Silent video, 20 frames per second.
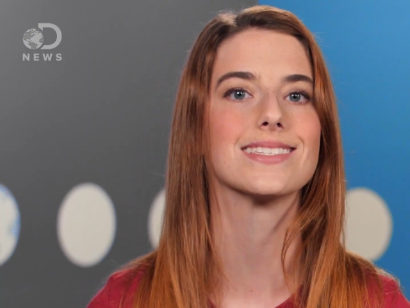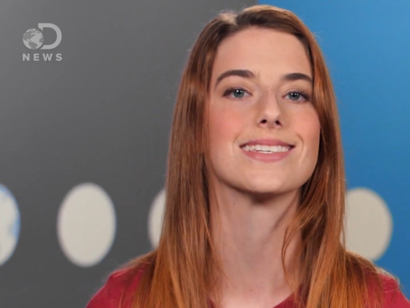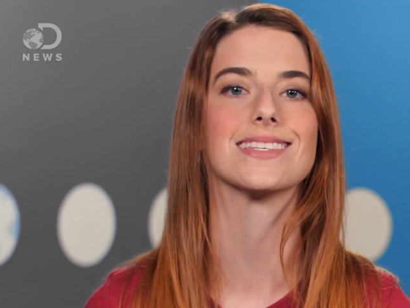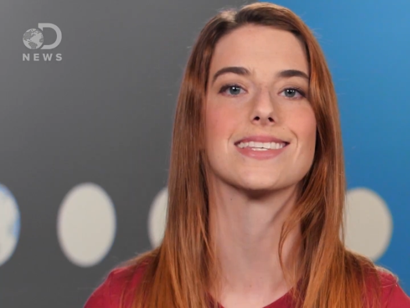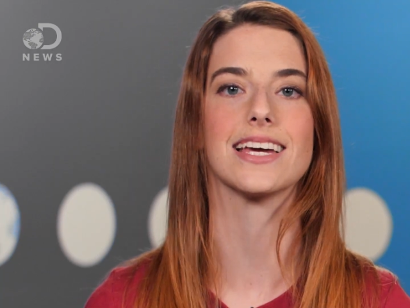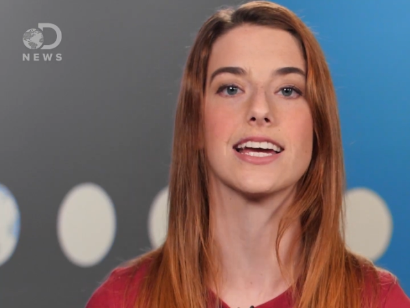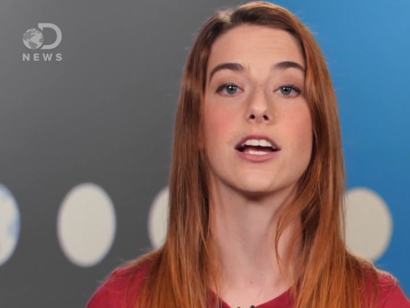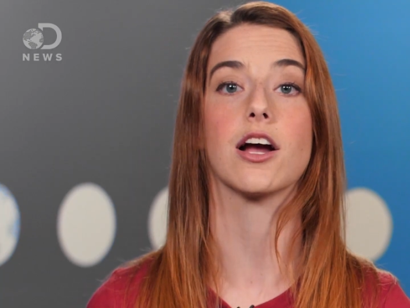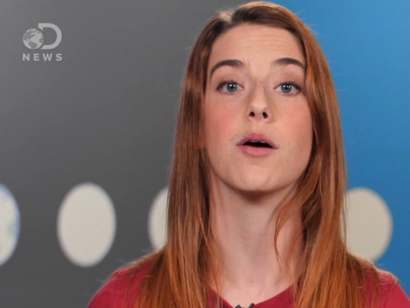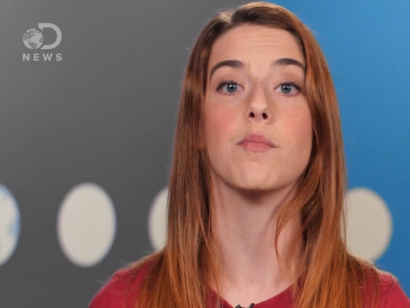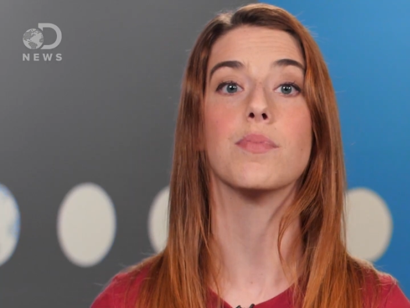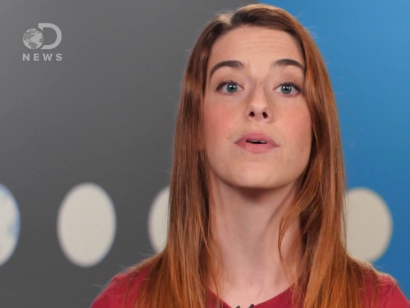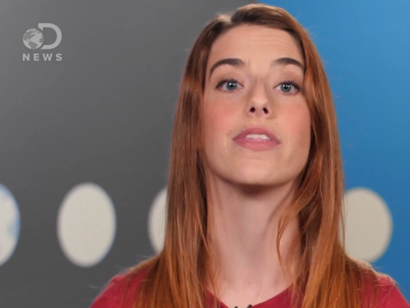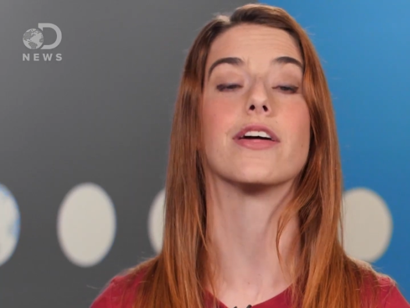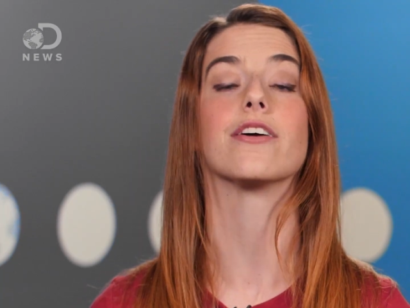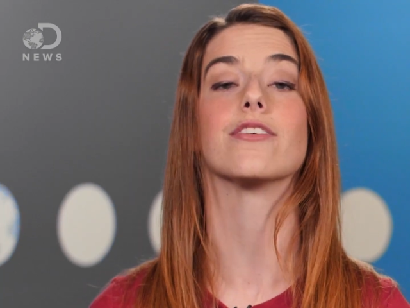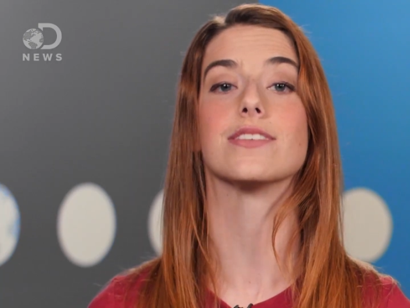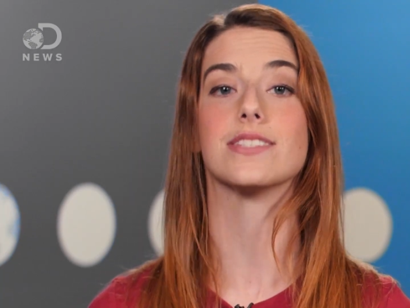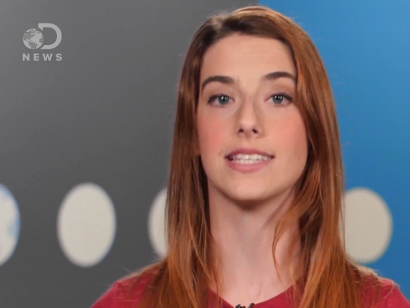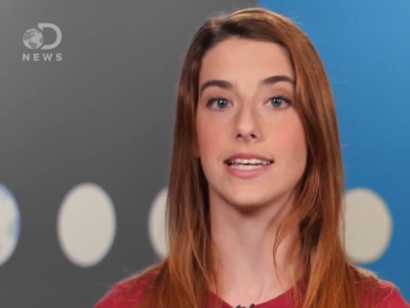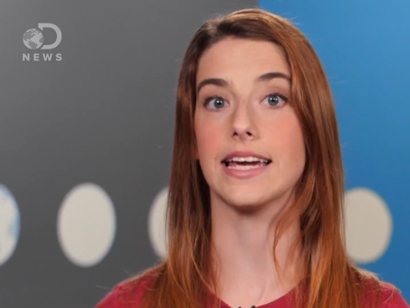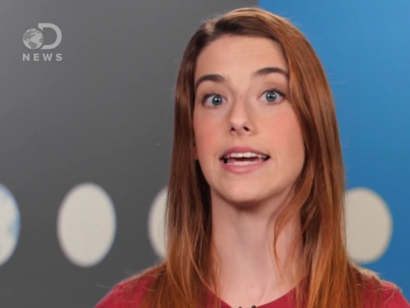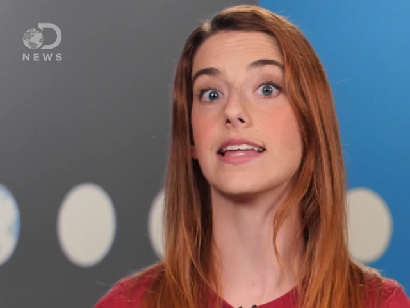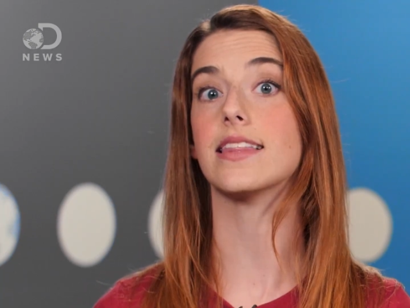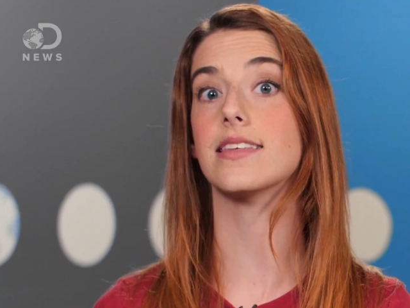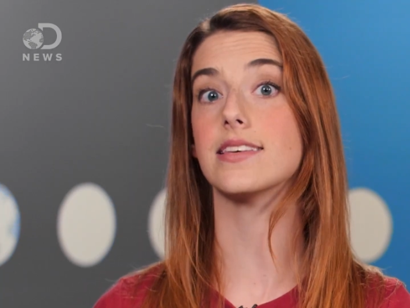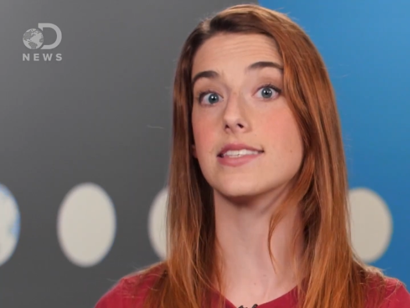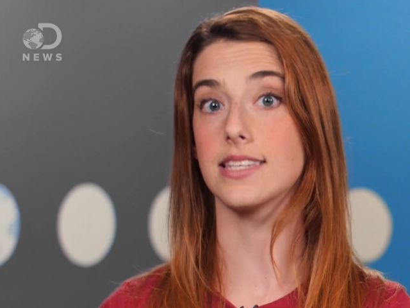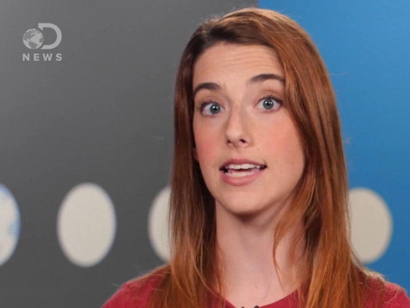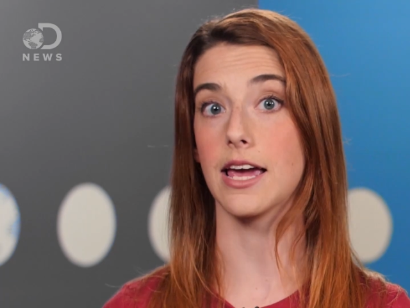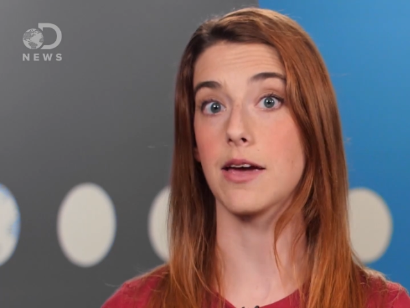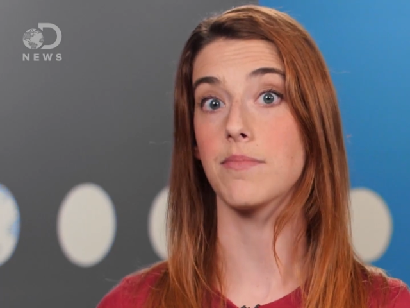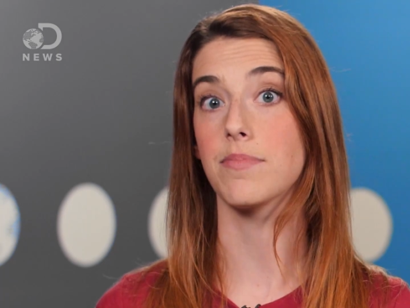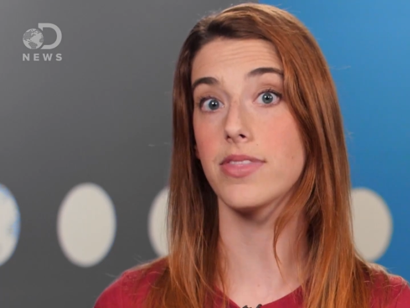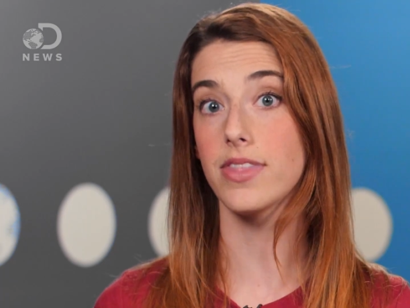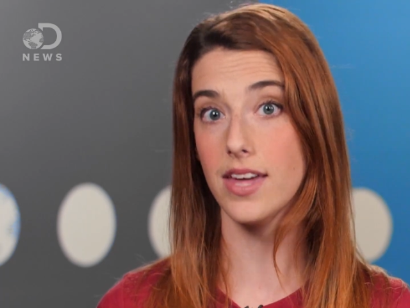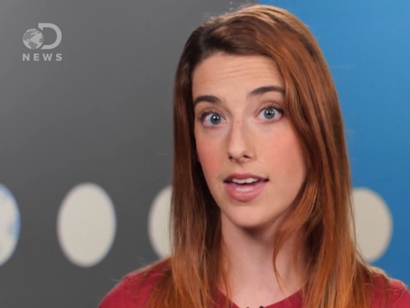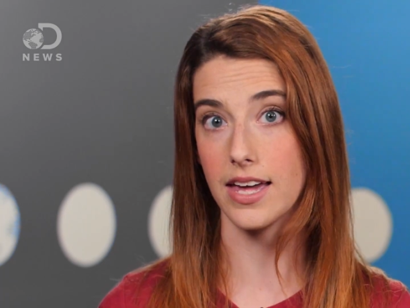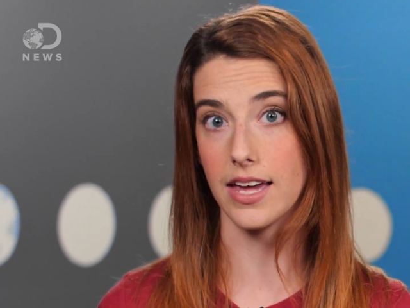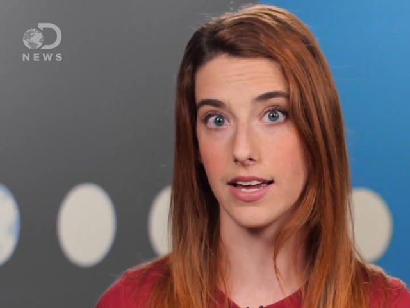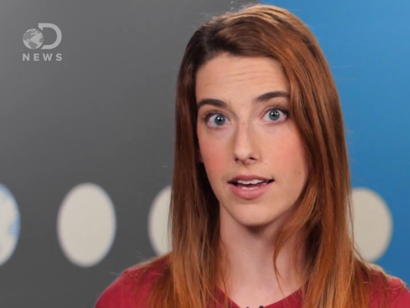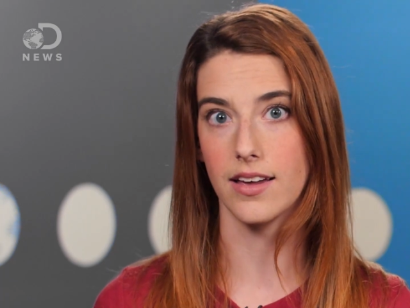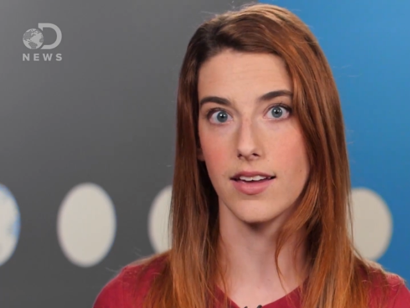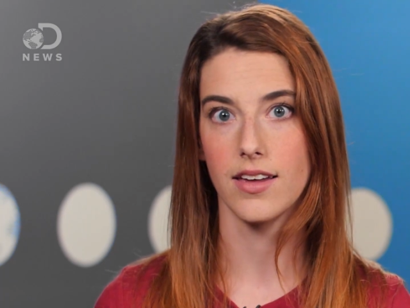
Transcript: to sync up when they are seeing the same thing.